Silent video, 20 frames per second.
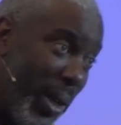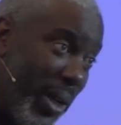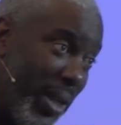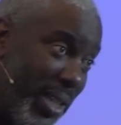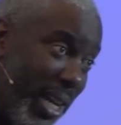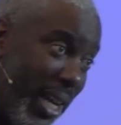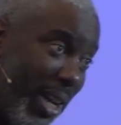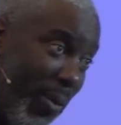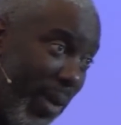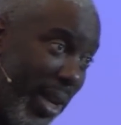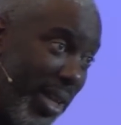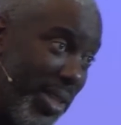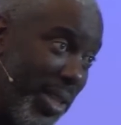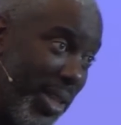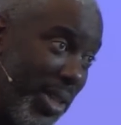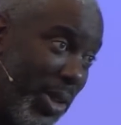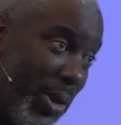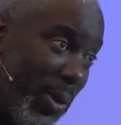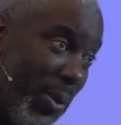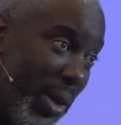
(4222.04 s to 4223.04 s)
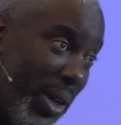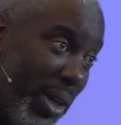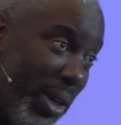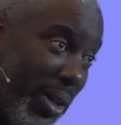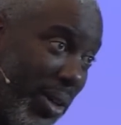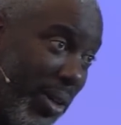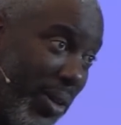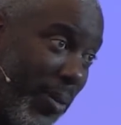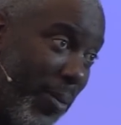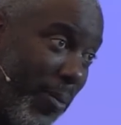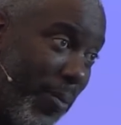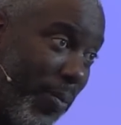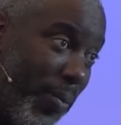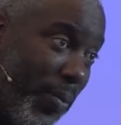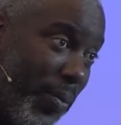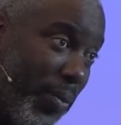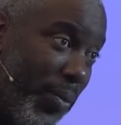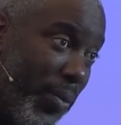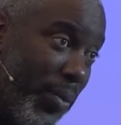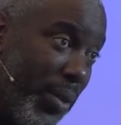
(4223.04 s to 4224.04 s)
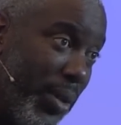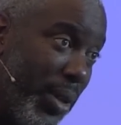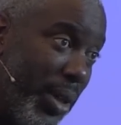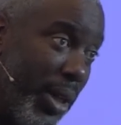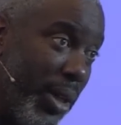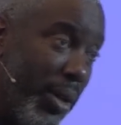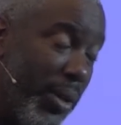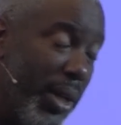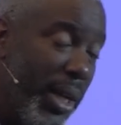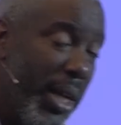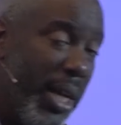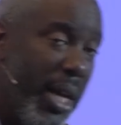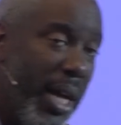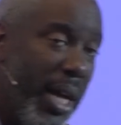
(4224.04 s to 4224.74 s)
one to take away the sins of the world. You know?